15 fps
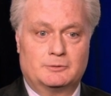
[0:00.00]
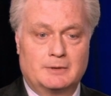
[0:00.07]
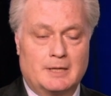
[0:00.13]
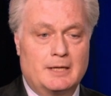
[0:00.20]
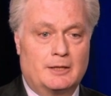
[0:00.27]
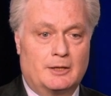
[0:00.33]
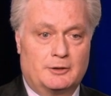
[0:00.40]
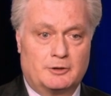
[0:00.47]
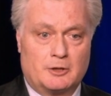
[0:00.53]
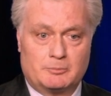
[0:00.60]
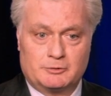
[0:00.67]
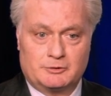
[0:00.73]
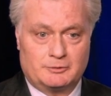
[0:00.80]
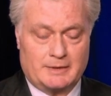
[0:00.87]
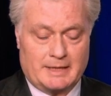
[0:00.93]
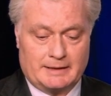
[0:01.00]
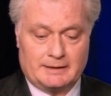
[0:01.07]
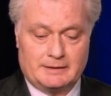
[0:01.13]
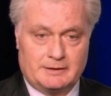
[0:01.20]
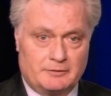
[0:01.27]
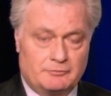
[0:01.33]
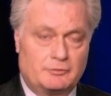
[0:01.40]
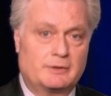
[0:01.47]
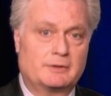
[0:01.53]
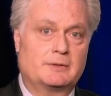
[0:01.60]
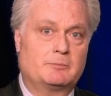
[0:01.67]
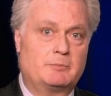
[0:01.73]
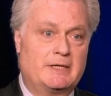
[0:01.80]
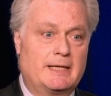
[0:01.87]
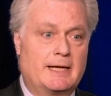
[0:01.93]
to adopt to any
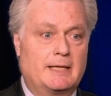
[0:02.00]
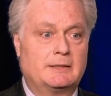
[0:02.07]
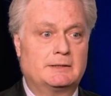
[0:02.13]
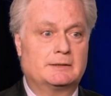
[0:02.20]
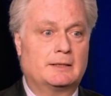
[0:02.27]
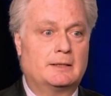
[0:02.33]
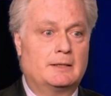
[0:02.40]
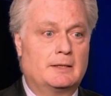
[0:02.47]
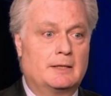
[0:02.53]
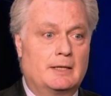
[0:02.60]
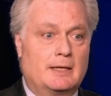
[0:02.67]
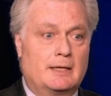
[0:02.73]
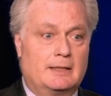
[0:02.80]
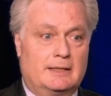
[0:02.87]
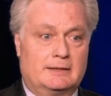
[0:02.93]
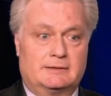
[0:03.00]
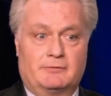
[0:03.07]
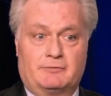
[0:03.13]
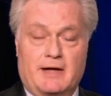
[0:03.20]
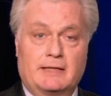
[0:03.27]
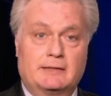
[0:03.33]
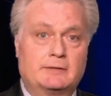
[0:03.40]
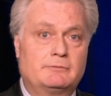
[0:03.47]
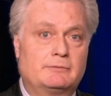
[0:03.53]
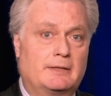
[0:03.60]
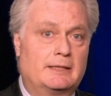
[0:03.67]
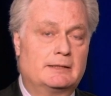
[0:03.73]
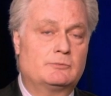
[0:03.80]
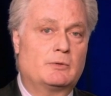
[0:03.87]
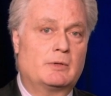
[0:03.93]
different pH. It's effective.
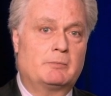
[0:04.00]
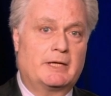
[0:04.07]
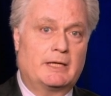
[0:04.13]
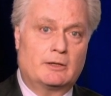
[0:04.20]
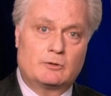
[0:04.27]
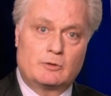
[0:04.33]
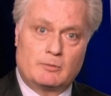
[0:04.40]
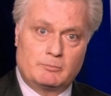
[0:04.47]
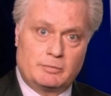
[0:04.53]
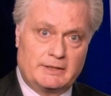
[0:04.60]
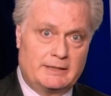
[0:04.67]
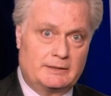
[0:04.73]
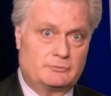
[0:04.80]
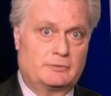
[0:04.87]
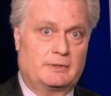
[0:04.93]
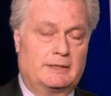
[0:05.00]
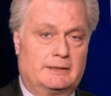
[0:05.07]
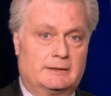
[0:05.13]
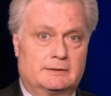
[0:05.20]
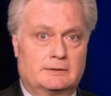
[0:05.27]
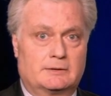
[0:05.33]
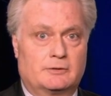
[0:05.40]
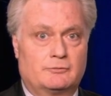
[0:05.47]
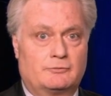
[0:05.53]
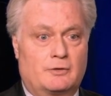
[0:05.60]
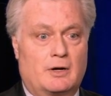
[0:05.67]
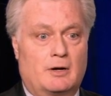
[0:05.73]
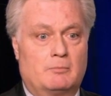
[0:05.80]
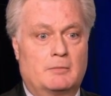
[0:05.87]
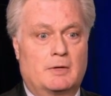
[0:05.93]
It will be a complete release
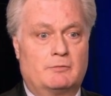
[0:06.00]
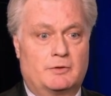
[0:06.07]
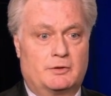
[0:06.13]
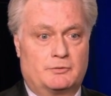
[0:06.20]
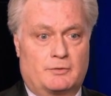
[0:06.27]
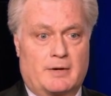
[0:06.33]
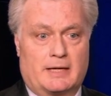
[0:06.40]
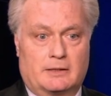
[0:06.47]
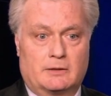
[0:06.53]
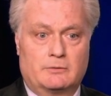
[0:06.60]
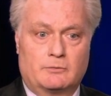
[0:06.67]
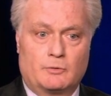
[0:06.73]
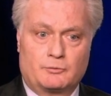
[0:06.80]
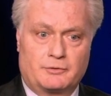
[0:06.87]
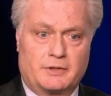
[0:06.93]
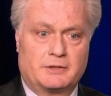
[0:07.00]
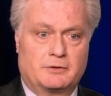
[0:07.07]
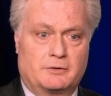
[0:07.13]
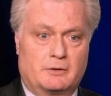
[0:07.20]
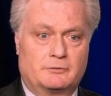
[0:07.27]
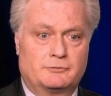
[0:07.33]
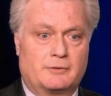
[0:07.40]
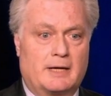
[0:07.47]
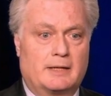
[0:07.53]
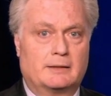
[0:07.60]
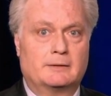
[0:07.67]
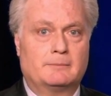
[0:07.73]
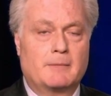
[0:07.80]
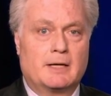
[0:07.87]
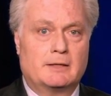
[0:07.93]
from the drug, original
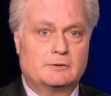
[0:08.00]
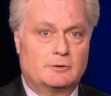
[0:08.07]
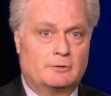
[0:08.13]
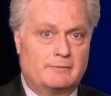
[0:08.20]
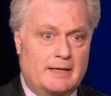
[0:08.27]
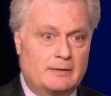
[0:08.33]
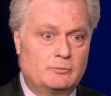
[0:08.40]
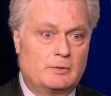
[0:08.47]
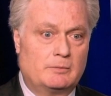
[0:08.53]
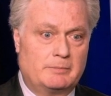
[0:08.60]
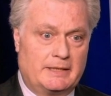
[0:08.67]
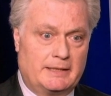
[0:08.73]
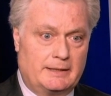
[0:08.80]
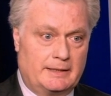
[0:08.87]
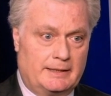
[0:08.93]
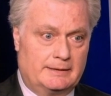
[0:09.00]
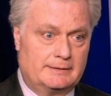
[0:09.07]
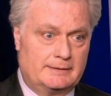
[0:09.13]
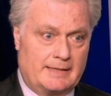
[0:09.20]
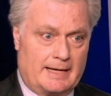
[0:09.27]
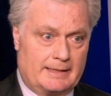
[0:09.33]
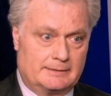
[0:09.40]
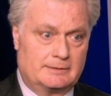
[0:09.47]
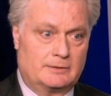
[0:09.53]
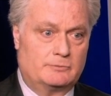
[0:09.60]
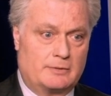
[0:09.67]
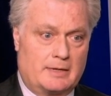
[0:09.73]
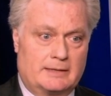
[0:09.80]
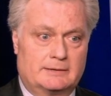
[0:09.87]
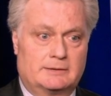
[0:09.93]
drug. So that will be intact
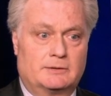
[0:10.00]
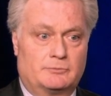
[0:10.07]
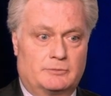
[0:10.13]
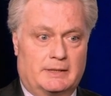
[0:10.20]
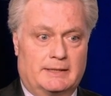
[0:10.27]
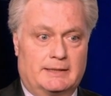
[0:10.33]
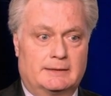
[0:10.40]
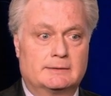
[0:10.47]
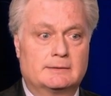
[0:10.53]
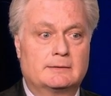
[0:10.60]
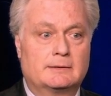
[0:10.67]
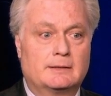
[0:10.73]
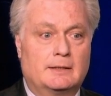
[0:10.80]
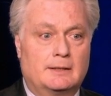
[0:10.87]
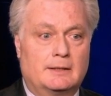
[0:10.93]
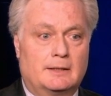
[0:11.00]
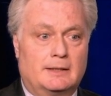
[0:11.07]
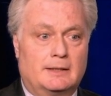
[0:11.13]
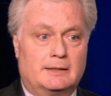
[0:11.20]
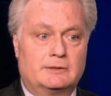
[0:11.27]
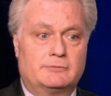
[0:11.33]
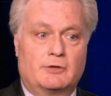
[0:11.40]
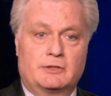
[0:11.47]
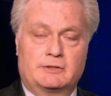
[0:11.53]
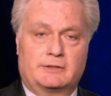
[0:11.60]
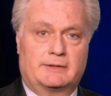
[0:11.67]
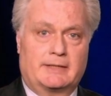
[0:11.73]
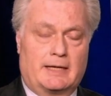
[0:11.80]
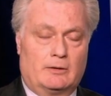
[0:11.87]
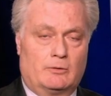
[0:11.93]
once released. It's
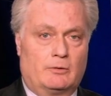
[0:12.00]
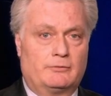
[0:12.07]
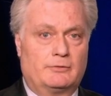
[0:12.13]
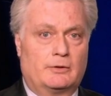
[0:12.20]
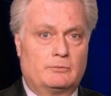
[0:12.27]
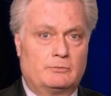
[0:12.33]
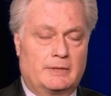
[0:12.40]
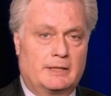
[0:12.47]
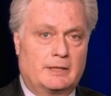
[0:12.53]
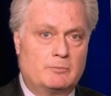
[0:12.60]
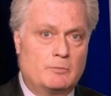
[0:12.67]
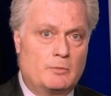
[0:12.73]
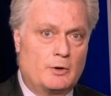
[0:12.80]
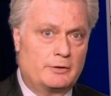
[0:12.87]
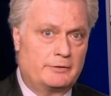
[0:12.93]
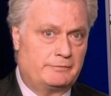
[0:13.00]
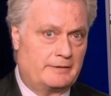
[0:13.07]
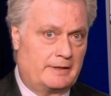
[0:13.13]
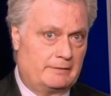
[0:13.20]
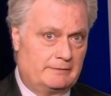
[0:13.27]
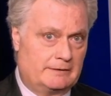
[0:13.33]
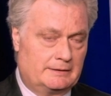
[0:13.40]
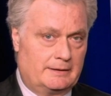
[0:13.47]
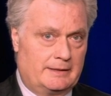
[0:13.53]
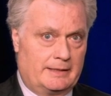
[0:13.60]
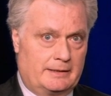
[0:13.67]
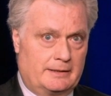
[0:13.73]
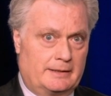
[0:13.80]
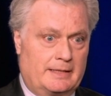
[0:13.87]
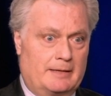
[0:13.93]
versatile also. We can modify this
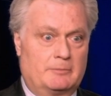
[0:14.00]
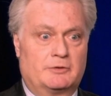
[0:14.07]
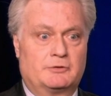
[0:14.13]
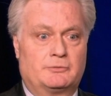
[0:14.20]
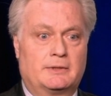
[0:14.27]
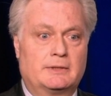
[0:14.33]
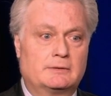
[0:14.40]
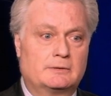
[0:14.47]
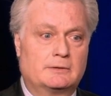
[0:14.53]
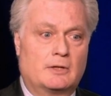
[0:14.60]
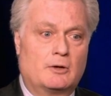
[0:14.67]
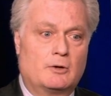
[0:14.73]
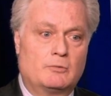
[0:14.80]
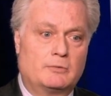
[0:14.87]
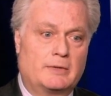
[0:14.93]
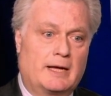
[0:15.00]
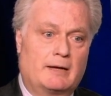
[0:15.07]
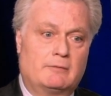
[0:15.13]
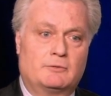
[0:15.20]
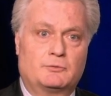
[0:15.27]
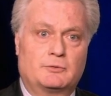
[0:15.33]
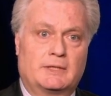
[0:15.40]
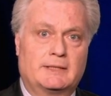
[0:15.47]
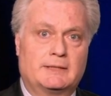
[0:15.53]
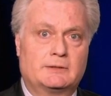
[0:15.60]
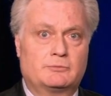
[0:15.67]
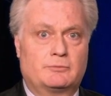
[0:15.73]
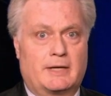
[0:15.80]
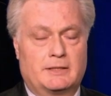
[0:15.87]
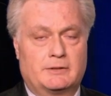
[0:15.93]
linker chemistry. So we have a
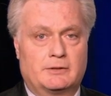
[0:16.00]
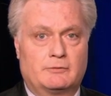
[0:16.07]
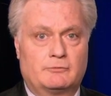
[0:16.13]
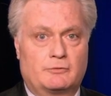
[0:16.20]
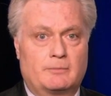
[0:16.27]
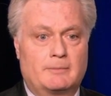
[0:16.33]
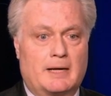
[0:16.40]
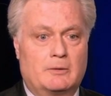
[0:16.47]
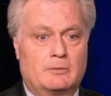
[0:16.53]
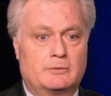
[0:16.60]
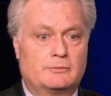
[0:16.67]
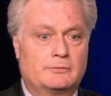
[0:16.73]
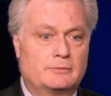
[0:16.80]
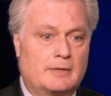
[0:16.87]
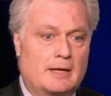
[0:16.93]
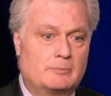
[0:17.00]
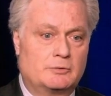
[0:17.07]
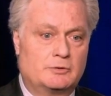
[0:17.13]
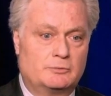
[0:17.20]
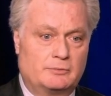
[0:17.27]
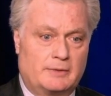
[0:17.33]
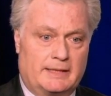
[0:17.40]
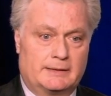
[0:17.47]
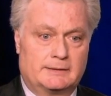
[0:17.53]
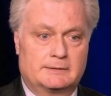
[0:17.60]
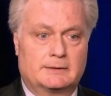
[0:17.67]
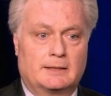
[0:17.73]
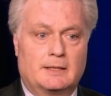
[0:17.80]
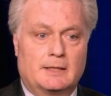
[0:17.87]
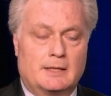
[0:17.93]
release ranging from hours up to
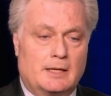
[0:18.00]
weeks,